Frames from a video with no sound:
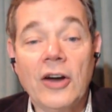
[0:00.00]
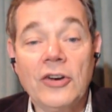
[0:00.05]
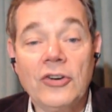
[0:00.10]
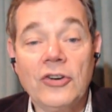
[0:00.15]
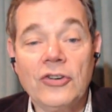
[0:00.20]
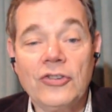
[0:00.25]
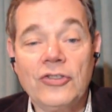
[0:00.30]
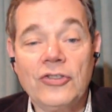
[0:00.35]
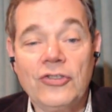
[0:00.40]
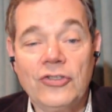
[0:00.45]

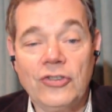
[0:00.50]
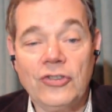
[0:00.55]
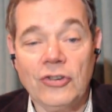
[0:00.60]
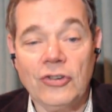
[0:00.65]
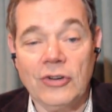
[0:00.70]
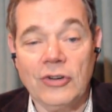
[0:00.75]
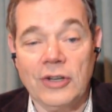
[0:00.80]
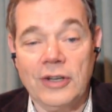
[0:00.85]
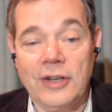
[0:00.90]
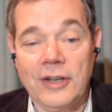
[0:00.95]

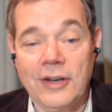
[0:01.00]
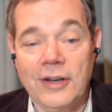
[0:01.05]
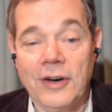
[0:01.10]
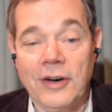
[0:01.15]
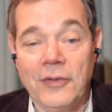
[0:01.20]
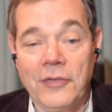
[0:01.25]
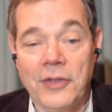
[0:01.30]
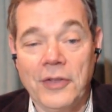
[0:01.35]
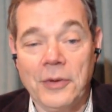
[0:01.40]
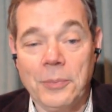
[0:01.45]
understood
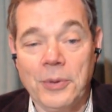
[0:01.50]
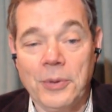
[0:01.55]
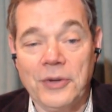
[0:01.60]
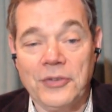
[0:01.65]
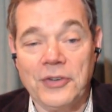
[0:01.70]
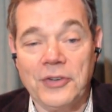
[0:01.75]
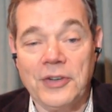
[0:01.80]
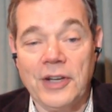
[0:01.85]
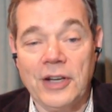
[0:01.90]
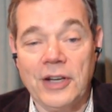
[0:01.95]
of their
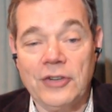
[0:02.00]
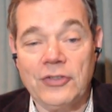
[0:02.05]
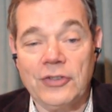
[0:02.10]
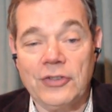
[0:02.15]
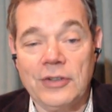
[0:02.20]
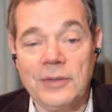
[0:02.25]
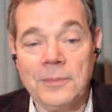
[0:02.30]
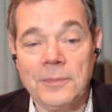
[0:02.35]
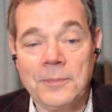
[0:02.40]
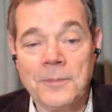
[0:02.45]

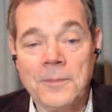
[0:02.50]
presentation.